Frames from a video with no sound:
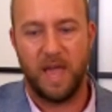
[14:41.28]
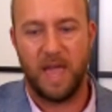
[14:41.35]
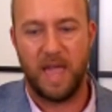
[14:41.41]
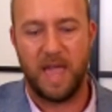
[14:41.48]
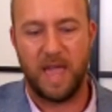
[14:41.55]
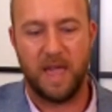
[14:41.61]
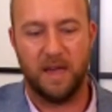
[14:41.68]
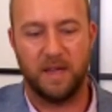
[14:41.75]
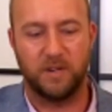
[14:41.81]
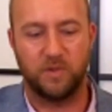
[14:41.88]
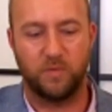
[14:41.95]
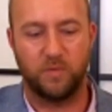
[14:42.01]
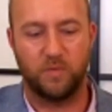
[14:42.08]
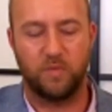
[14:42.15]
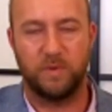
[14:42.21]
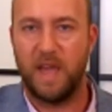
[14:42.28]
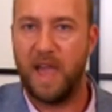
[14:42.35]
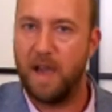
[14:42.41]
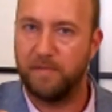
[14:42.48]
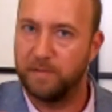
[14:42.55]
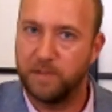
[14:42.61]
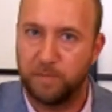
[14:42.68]
and
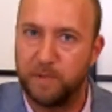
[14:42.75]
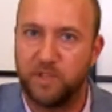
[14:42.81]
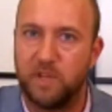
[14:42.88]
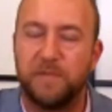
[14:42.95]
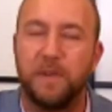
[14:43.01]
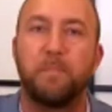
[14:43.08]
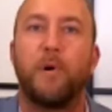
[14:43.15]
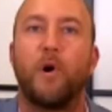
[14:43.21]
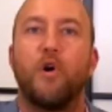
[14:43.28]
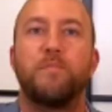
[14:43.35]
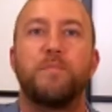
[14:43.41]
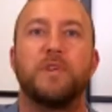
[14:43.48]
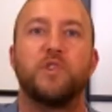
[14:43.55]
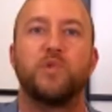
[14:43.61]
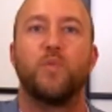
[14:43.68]
have a specific purpose